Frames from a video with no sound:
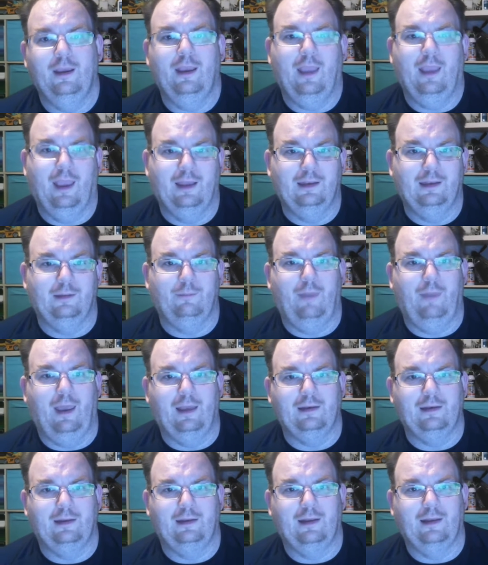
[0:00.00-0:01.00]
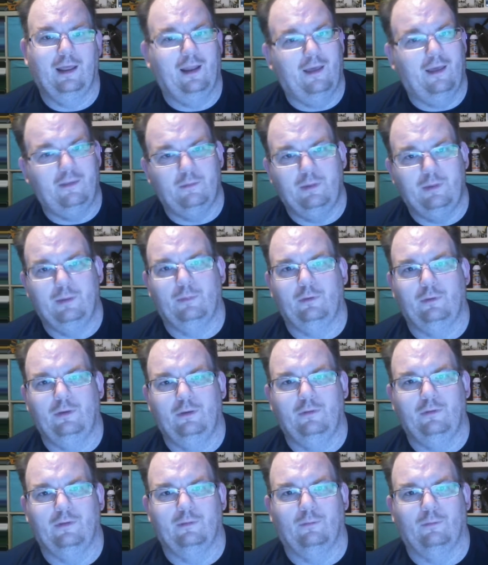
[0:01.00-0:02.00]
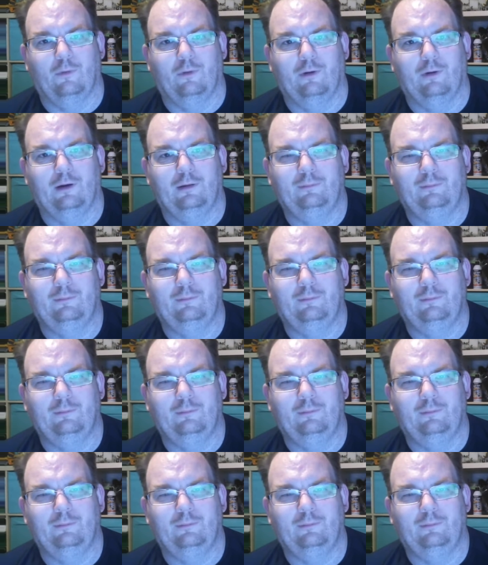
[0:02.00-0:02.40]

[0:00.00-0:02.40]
and demanding that other people use it more.